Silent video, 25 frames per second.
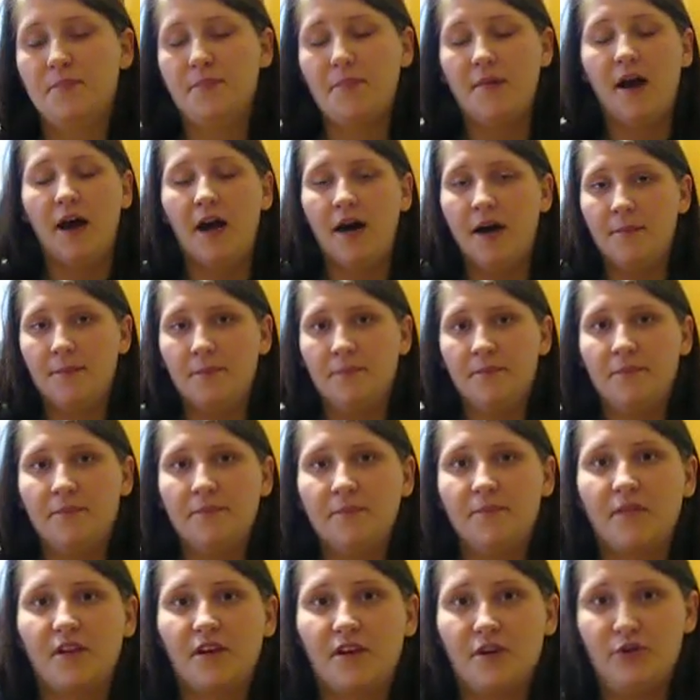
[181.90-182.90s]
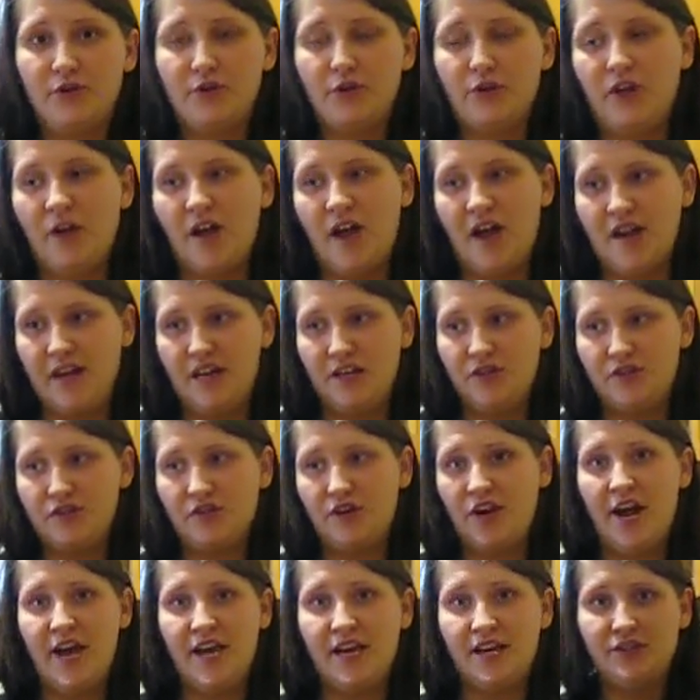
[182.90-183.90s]
um, control on it and
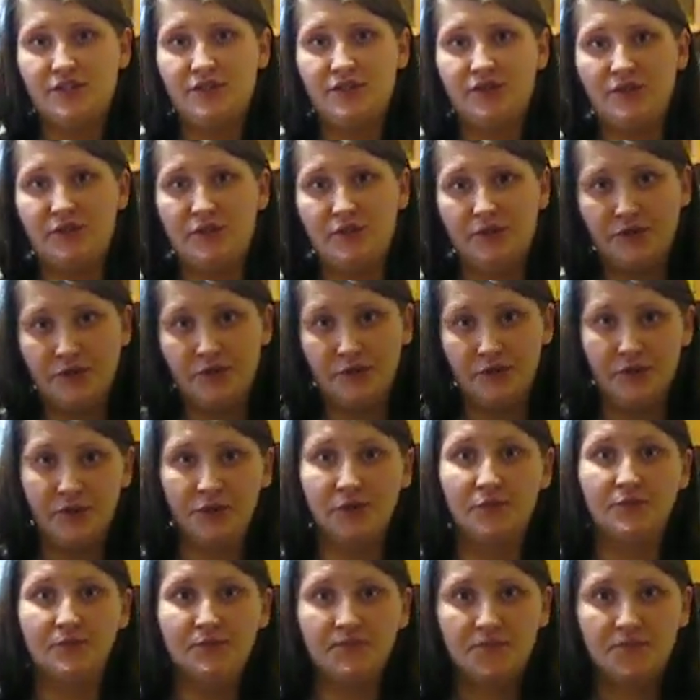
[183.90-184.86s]
trying to